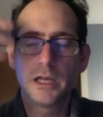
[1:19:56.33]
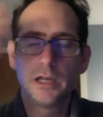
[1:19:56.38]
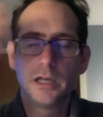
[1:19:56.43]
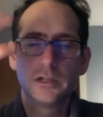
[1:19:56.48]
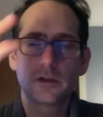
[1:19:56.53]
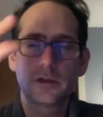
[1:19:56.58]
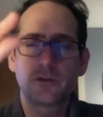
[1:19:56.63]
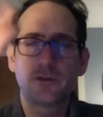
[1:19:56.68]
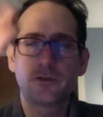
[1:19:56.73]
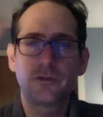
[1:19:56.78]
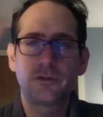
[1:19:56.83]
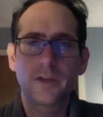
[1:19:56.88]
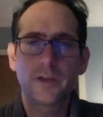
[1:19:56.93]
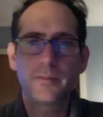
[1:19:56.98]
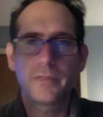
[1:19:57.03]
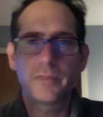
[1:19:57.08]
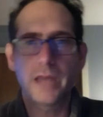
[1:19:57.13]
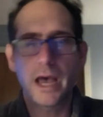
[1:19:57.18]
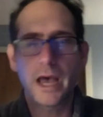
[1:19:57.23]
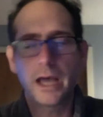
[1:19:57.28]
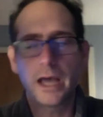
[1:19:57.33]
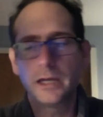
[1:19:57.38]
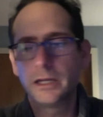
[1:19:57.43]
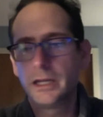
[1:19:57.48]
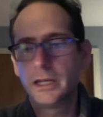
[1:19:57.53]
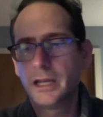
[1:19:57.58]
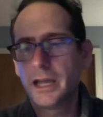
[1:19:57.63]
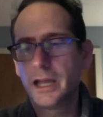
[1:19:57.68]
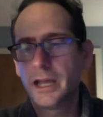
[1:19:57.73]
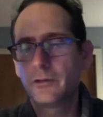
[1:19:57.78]
So flip that
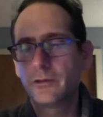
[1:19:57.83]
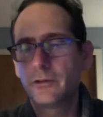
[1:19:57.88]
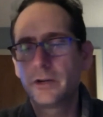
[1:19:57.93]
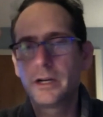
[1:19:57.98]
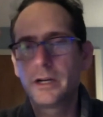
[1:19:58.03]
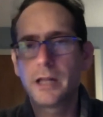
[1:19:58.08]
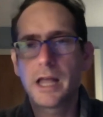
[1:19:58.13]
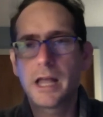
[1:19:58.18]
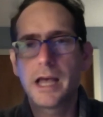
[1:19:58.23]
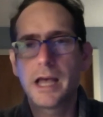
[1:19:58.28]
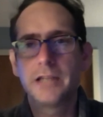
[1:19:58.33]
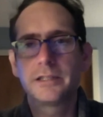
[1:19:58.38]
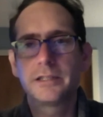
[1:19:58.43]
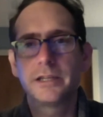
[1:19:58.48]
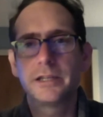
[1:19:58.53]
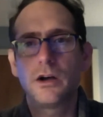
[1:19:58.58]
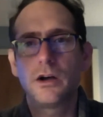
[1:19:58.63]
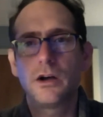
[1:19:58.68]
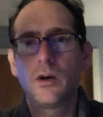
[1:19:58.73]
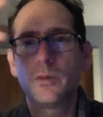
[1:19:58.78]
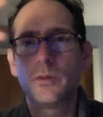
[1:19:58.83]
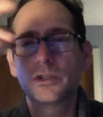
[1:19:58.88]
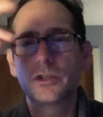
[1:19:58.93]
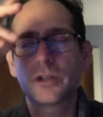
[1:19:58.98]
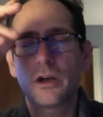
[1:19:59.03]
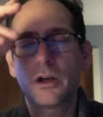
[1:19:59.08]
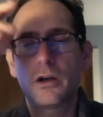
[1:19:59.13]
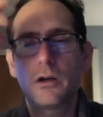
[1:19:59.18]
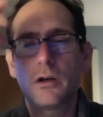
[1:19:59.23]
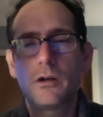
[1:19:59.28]
and realize that almost
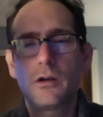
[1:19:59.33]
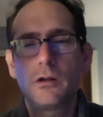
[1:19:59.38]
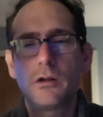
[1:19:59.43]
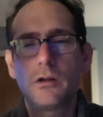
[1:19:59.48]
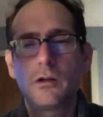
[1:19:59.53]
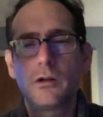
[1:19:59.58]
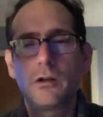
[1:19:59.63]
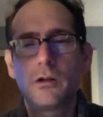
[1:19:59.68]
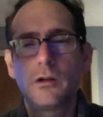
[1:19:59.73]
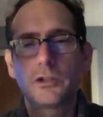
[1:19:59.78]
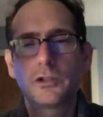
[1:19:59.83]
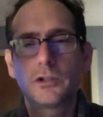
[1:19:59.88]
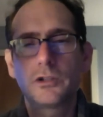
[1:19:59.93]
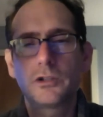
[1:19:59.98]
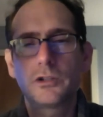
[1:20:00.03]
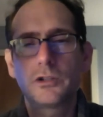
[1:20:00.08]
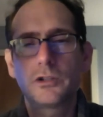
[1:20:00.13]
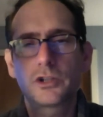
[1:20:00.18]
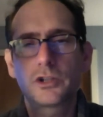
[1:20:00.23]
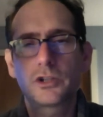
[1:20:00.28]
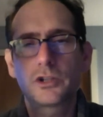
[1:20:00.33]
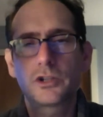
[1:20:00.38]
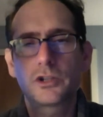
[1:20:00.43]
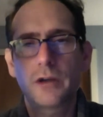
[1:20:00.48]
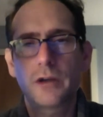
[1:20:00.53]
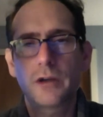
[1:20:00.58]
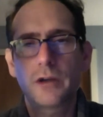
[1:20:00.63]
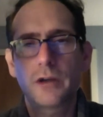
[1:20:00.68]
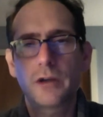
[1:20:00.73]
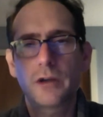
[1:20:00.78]
all
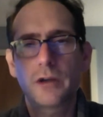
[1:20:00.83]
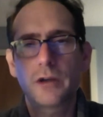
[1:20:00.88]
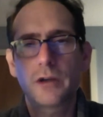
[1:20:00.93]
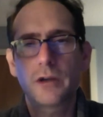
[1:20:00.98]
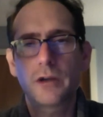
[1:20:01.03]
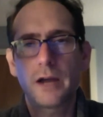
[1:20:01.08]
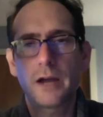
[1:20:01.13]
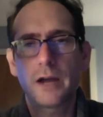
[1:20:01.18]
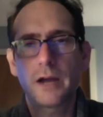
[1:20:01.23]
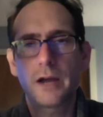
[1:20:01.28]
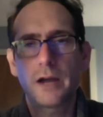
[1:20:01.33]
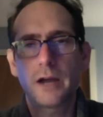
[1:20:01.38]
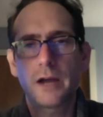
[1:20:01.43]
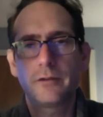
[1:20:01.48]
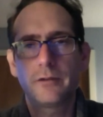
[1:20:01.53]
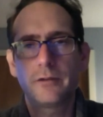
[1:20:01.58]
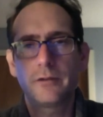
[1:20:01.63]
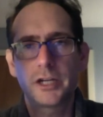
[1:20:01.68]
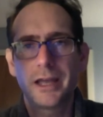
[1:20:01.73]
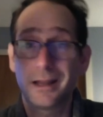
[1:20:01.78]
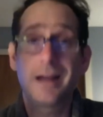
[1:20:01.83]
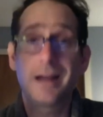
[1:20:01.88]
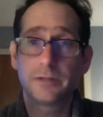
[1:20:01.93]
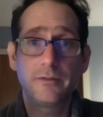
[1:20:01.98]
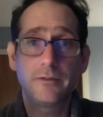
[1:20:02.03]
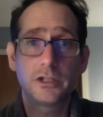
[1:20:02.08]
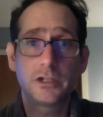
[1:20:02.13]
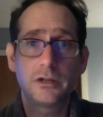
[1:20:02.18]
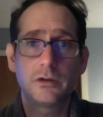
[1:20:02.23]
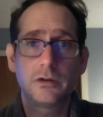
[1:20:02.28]
trout
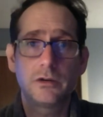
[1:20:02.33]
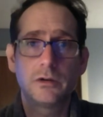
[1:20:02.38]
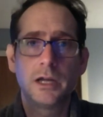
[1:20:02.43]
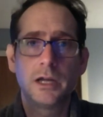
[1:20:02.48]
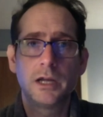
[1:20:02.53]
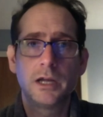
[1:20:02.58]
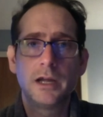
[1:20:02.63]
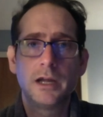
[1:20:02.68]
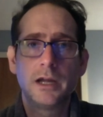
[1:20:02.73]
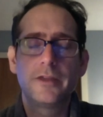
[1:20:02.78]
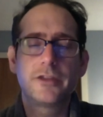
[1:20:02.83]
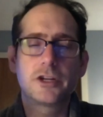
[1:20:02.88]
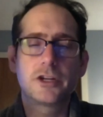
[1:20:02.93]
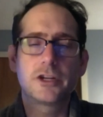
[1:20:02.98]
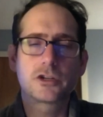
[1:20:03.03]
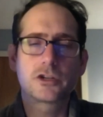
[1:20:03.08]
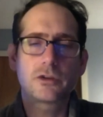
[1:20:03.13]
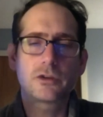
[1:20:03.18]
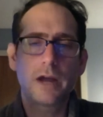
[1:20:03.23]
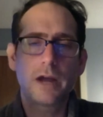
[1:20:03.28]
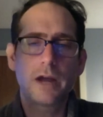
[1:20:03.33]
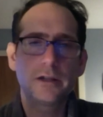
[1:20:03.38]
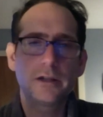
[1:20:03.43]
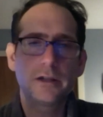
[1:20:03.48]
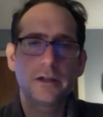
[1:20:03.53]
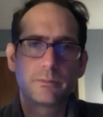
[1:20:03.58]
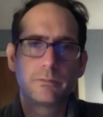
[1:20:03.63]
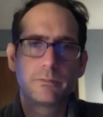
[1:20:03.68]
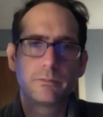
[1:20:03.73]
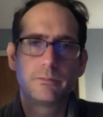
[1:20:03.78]
fishing, and a of the times in fly
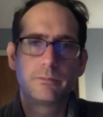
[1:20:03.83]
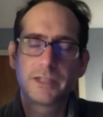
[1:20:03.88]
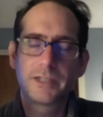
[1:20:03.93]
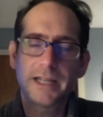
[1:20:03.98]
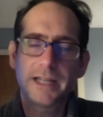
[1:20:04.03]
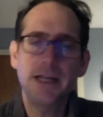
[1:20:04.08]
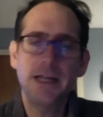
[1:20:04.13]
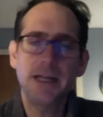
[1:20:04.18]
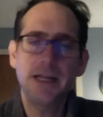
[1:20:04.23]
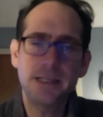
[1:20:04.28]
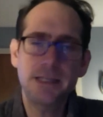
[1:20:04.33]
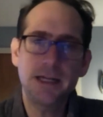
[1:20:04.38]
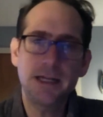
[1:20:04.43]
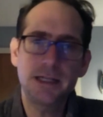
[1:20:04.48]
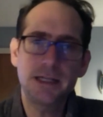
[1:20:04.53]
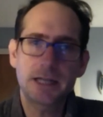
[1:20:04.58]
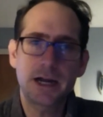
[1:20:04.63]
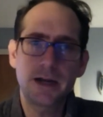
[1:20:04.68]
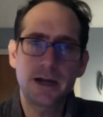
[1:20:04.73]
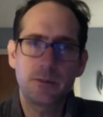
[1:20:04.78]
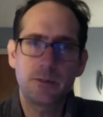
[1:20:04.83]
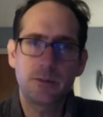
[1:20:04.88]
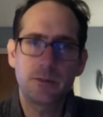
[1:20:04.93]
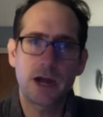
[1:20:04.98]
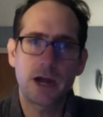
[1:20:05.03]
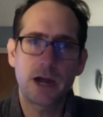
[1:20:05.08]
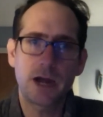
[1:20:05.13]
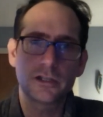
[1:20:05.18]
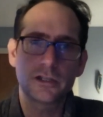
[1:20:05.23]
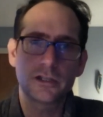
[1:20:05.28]
fishing too, that the
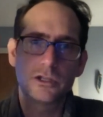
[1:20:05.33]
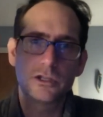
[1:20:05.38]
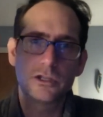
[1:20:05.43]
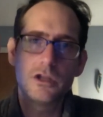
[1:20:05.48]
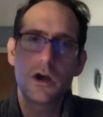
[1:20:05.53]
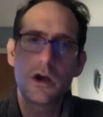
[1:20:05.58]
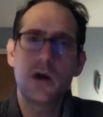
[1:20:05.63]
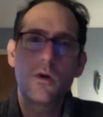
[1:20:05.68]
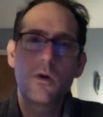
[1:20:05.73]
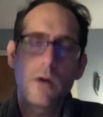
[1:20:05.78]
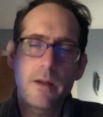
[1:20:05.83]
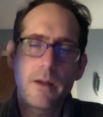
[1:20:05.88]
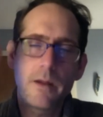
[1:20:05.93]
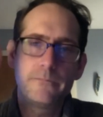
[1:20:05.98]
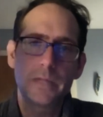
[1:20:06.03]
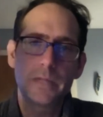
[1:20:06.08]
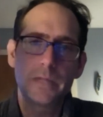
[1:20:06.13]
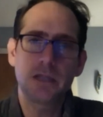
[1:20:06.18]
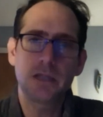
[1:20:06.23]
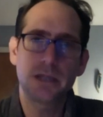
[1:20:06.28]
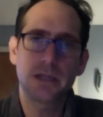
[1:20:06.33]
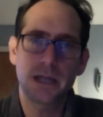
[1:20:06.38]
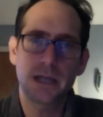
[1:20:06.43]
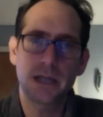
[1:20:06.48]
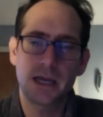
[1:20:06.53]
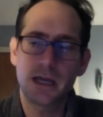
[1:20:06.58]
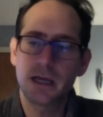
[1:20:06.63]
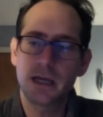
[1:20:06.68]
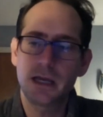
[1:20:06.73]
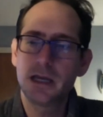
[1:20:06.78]
trout's teeny, teeny, tiny brain
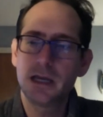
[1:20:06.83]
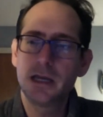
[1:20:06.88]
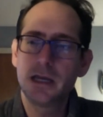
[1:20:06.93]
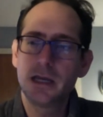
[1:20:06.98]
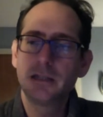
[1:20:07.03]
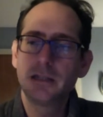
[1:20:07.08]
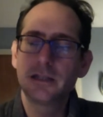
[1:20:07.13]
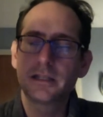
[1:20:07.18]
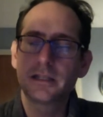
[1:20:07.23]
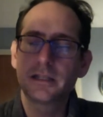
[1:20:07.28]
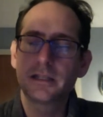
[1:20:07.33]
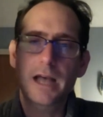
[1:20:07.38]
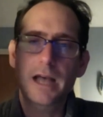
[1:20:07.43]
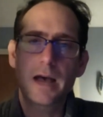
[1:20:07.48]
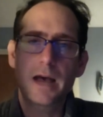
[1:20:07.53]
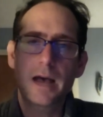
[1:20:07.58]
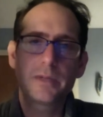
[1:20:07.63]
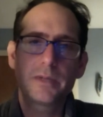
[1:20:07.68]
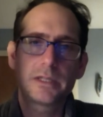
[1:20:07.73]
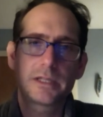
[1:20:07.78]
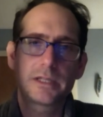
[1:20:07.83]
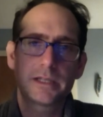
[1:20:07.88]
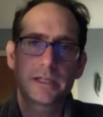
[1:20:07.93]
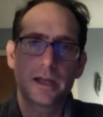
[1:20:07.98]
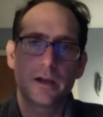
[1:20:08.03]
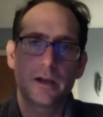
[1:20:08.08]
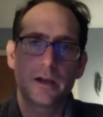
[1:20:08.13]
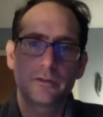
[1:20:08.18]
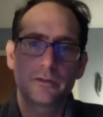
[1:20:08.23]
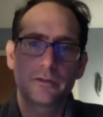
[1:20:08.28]
has no ability
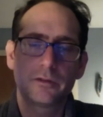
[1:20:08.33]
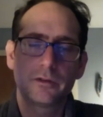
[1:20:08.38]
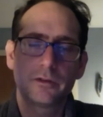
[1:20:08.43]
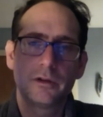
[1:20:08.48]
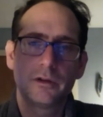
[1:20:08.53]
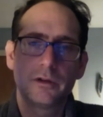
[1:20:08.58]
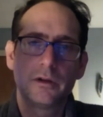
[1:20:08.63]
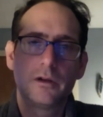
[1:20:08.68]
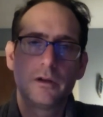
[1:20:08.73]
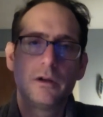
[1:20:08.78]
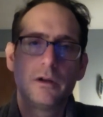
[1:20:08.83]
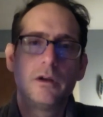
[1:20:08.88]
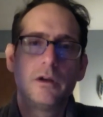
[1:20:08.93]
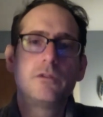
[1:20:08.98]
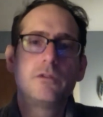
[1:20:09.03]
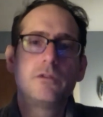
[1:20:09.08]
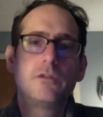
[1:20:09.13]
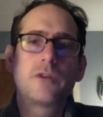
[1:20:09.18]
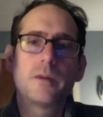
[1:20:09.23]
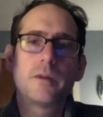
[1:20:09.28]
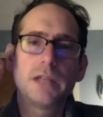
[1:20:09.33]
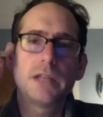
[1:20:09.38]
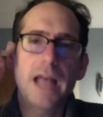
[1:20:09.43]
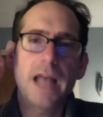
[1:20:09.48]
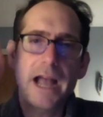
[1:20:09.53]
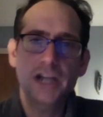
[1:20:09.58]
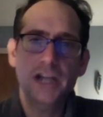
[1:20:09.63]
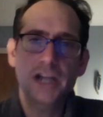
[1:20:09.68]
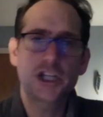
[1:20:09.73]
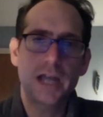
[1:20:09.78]
to stop itself
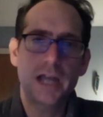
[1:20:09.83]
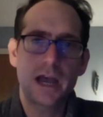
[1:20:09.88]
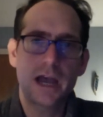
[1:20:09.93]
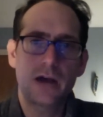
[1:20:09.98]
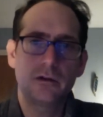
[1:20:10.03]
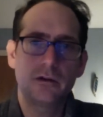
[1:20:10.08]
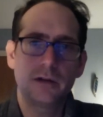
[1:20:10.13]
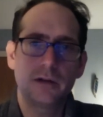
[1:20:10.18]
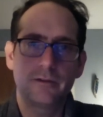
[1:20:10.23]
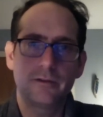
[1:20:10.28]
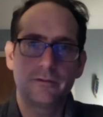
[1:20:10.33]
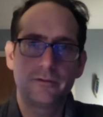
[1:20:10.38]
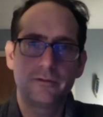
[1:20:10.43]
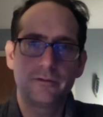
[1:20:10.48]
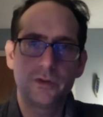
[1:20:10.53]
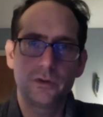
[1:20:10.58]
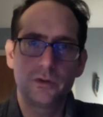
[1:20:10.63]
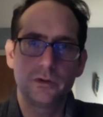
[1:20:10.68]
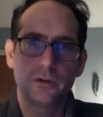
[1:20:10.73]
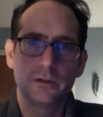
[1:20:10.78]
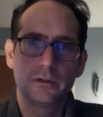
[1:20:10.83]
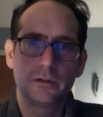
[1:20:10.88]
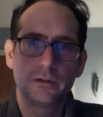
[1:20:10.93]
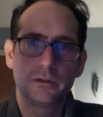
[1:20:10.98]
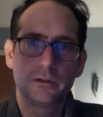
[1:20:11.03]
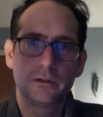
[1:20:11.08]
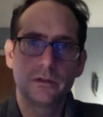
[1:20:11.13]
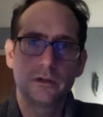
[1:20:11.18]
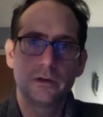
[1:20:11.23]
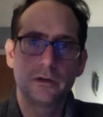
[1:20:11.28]
from lashing out at
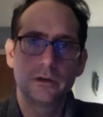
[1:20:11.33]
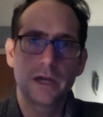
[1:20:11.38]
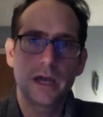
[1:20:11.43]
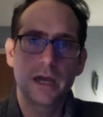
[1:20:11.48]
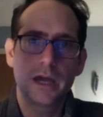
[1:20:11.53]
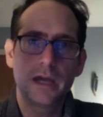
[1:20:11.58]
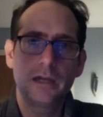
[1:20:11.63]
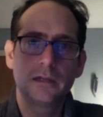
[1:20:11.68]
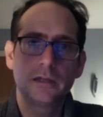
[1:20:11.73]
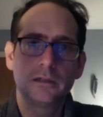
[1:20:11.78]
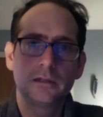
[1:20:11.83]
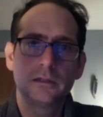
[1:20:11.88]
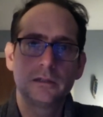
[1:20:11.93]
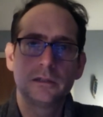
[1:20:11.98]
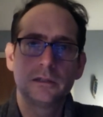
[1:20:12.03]
food. Okay.